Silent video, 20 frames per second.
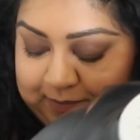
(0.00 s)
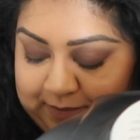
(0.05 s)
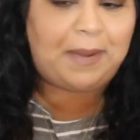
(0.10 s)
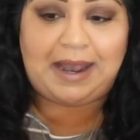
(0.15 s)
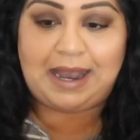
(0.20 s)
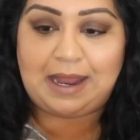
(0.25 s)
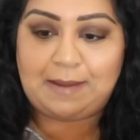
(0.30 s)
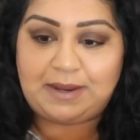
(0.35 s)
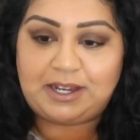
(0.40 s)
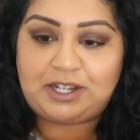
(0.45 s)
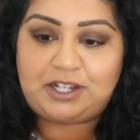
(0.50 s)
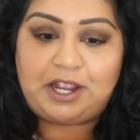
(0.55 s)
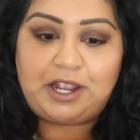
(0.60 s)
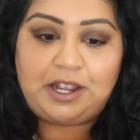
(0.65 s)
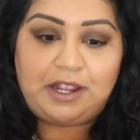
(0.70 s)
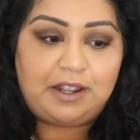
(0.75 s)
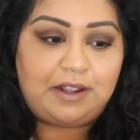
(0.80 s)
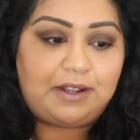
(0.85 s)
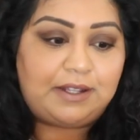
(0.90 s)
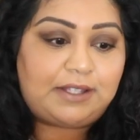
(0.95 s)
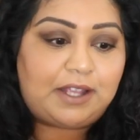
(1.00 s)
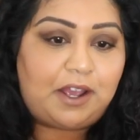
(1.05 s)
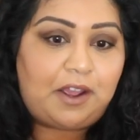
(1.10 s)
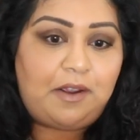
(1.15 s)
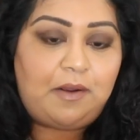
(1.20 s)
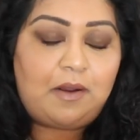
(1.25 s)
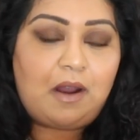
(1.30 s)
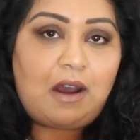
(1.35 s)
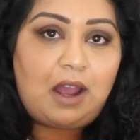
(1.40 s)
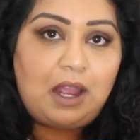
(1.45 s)
But let me show you. So
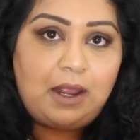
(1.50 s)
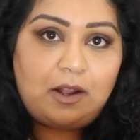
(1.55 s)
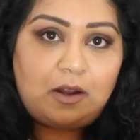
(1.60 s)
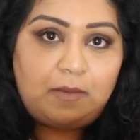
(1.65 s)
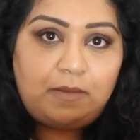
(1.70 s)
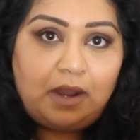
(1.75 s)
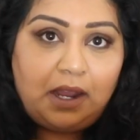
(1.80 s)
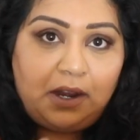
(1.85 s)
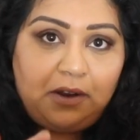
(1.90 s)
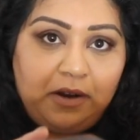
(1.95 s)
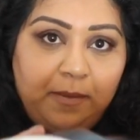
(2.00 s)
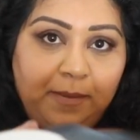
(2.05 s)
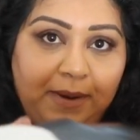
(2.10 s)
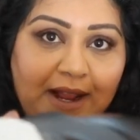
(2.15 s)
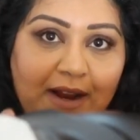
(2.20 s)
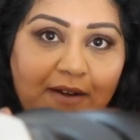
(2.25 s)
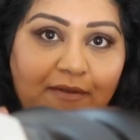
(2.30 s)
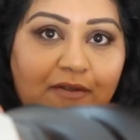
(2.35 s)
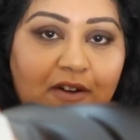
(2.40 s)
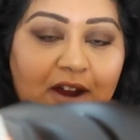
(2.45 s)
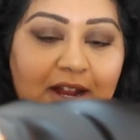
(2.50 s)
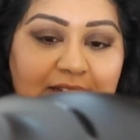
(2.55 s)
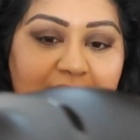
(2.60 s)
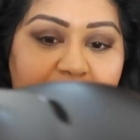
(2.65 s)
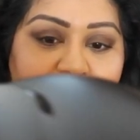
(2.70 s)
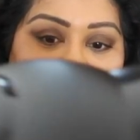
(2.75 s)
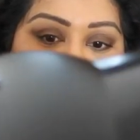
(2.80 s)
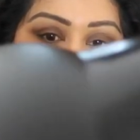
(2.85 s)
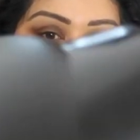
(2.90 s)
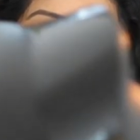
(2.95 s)
I got mine on a Black
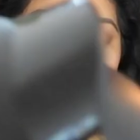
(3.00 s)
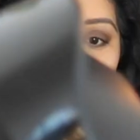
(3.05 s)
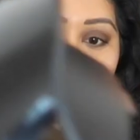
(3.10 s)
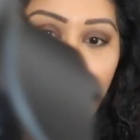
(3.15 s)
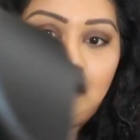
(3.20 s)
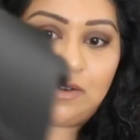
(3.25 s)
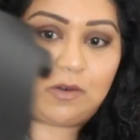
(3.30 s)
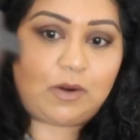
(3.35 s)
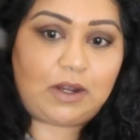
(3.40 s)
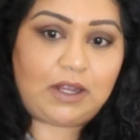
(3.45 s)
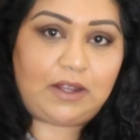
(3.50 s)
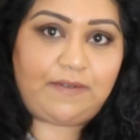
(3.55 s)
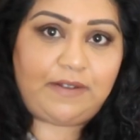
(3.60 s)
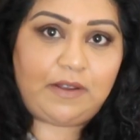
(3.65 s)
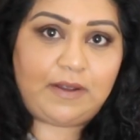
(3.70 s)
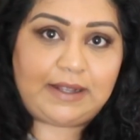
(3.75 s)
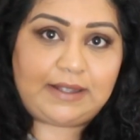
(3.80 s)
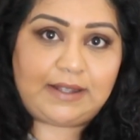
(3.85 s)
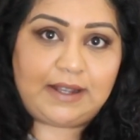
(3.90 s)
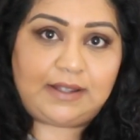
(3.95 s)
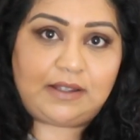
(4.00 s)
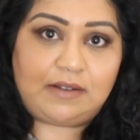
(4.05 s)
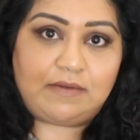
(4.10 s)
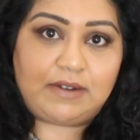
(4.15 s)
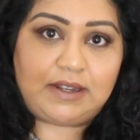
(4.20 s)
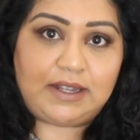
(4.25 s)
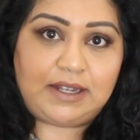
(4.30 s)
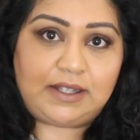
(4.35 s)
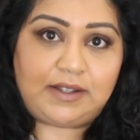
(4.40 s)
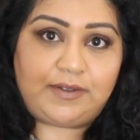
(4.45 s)
Friday deal, so I got quite a few
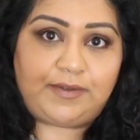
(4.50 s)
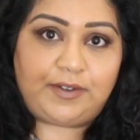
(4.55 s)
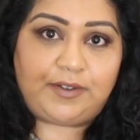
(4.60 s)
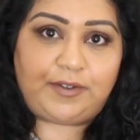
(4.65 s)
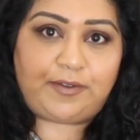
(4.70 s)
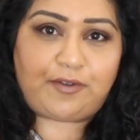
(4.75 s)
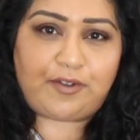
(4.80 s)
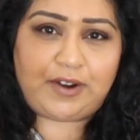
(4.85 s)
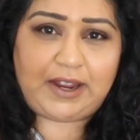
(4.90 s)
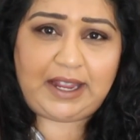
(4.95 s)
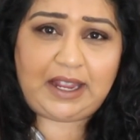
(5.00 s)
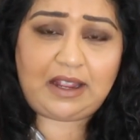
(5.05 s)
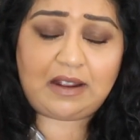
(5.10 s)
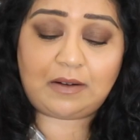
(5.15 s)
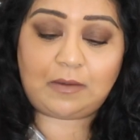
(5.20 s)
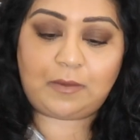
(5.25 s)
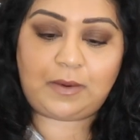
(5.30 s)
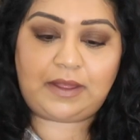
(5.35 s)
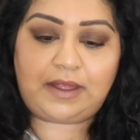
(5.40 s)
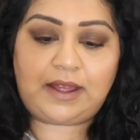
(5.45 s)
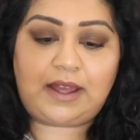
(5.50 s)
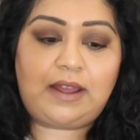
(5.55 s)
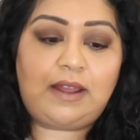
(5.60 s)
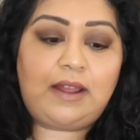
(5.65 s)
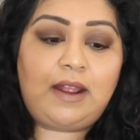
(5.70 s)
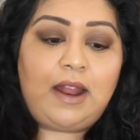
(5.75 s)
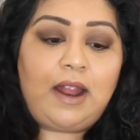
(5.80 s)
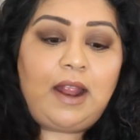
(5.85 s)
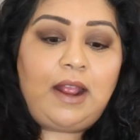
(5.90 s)
accessories for free with it.